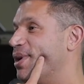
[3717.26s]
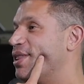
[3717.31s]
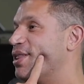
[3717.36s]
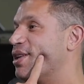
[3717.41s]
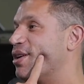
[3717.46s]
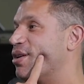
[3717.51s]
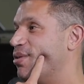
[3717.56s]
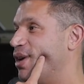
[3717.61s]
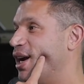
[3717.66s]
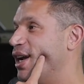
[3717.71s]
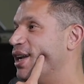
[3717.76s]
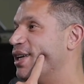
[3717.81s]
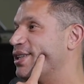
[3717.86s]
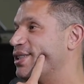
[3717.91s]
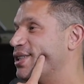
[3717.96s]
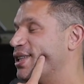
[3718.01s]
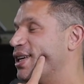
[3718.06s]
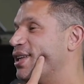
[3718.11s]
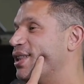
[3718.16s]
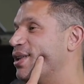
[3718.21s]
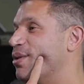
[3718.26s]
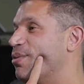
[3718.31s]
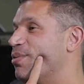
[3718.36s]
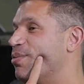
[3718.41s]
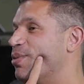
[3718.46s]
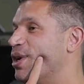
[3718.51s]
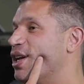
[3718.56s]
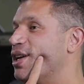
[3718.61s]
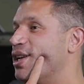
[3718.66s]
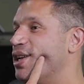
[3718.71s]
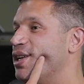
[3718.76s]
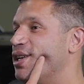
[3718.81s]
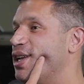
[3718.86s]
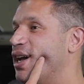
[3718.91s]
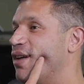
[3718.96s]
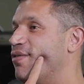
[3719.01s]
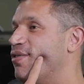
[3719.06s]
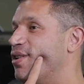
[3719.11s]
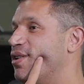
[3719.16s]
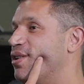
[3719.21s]
but the greatest thing that we could
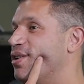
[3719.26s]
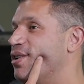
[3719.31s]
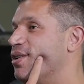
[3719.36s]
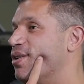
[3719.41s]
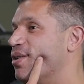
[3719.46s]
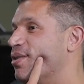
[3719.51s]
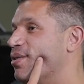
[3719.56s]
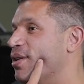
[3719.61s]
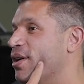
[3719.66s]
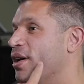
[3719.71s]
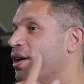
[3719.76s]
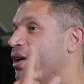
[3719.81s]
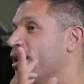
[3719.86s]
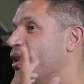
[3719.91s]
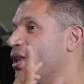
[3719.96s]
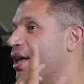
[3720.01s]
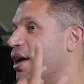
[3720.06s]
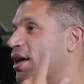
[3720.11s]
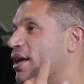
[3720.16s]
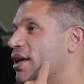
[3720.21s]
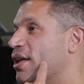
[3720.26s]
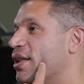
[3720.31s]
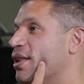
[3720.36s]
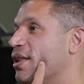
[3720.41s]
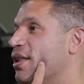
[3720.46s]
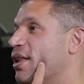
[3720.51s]
endeavor to do. Man.